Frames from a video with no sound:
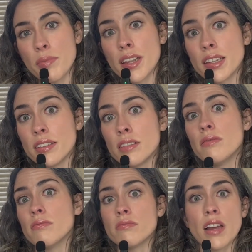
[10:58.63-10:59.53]
but I did
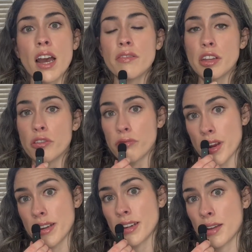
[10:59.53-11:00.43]
have a
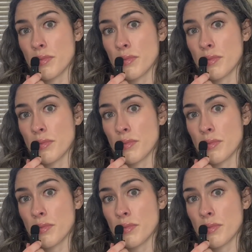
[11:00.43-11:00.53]
great time